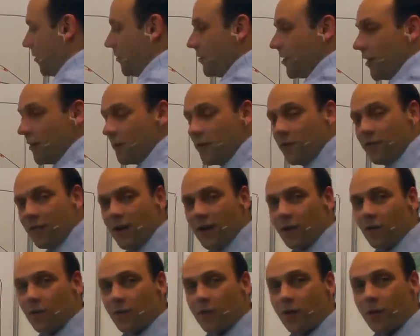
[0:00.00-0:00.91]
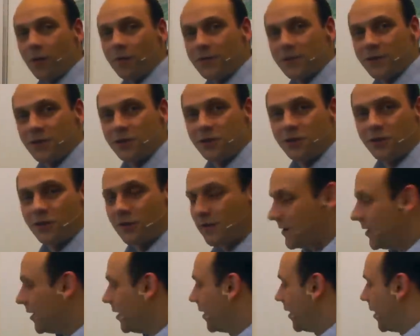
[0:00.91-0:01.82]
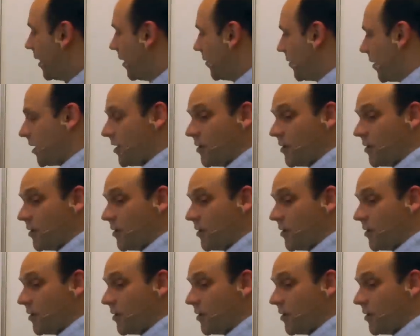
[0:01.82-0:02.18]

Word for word: you know your alloy composition, and